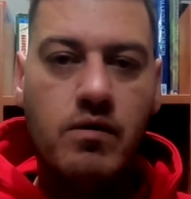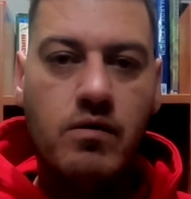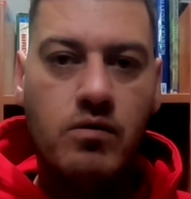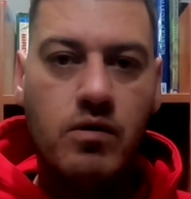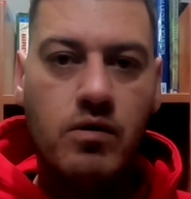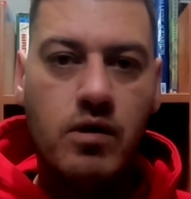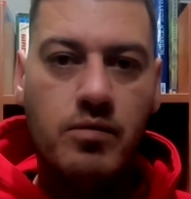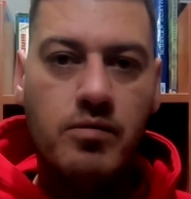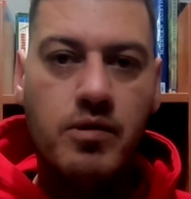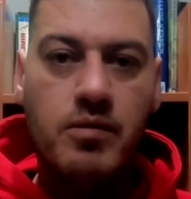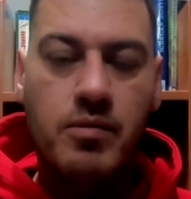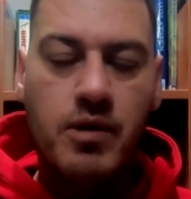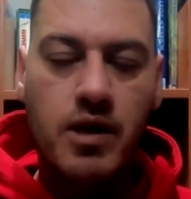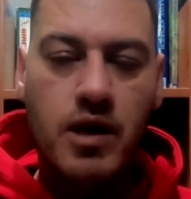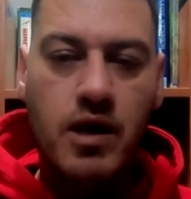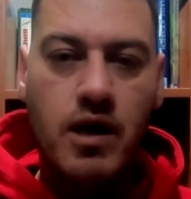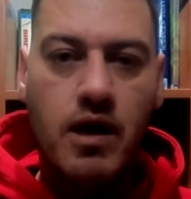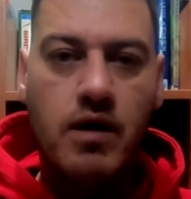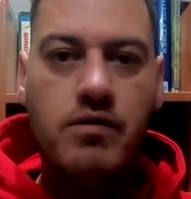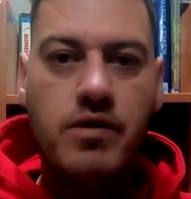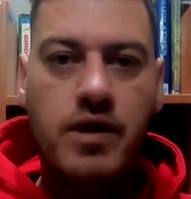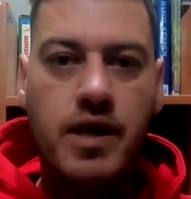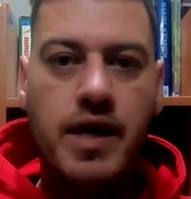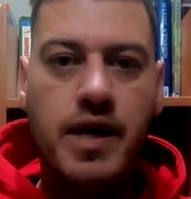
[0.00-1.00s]
will be
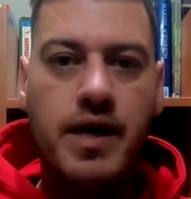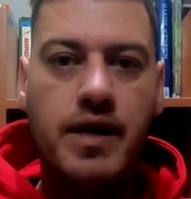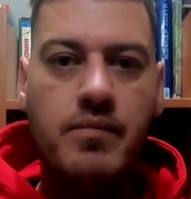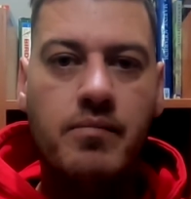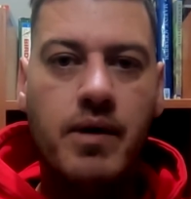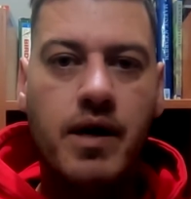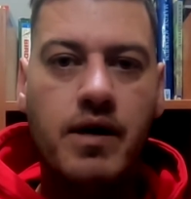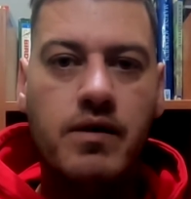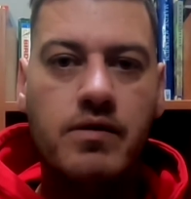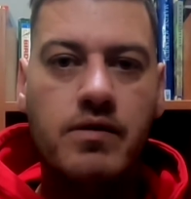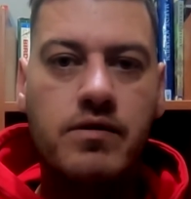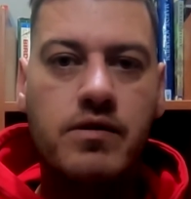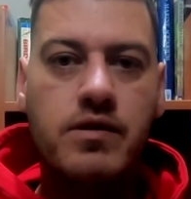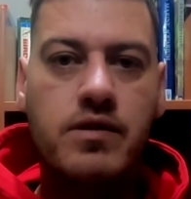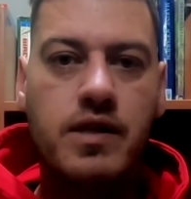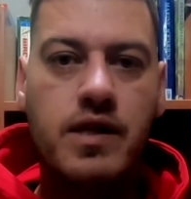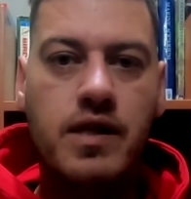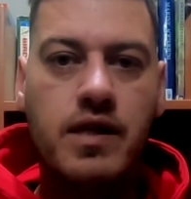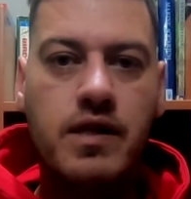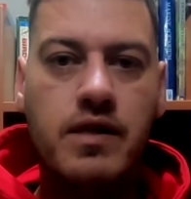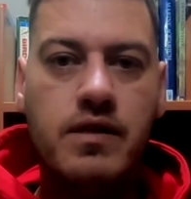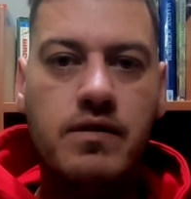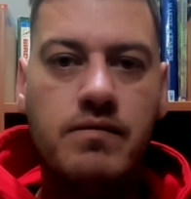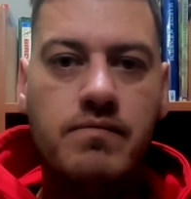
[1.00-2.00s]
below that amount
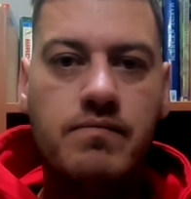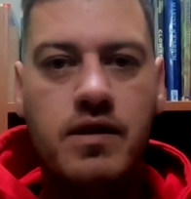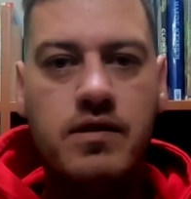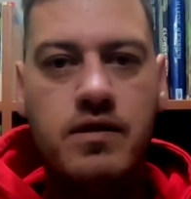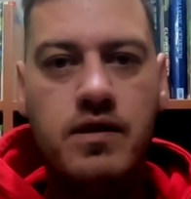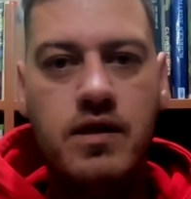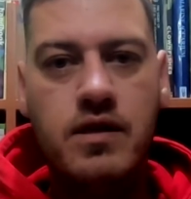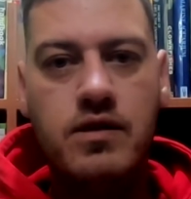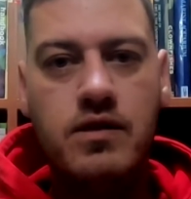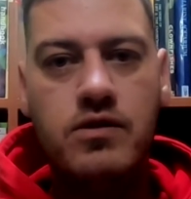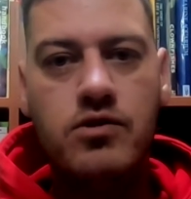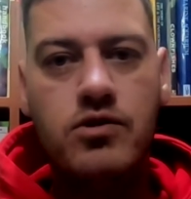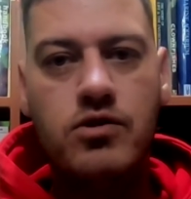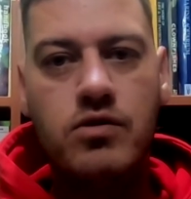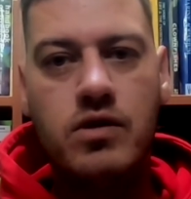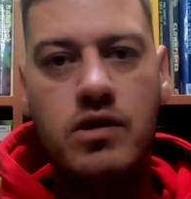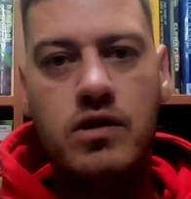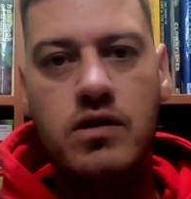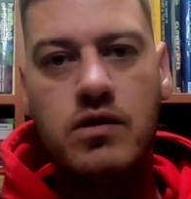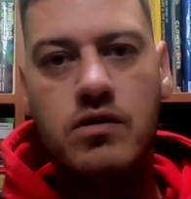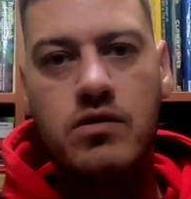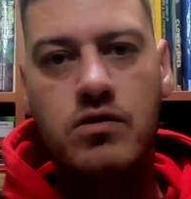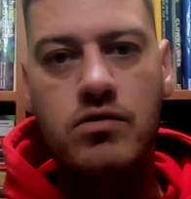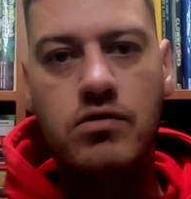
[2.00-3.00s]
still. This
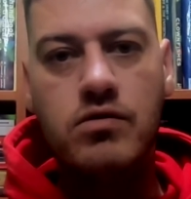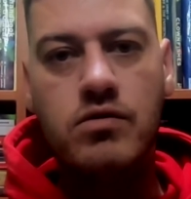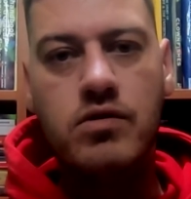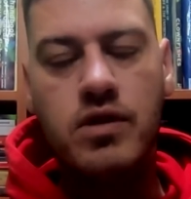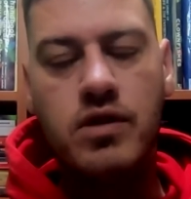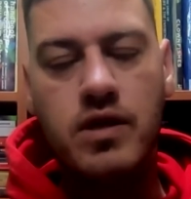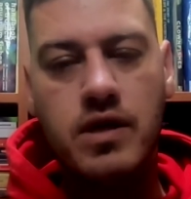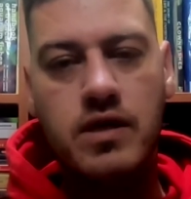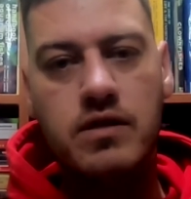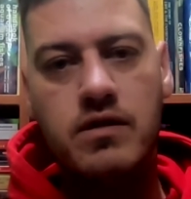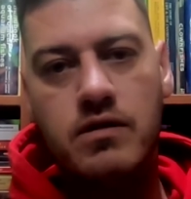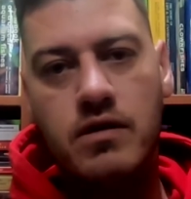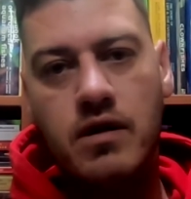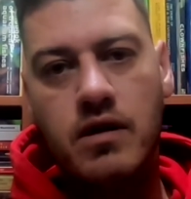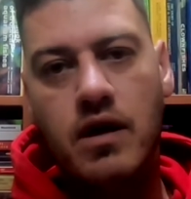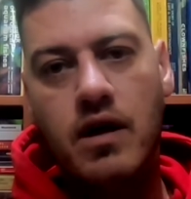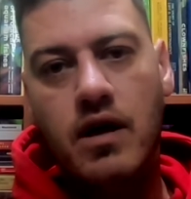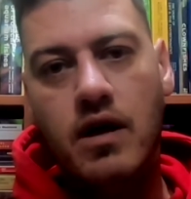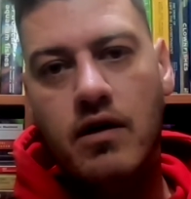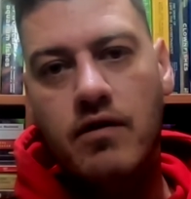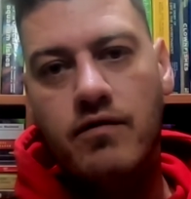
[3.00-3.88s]
ensures two things.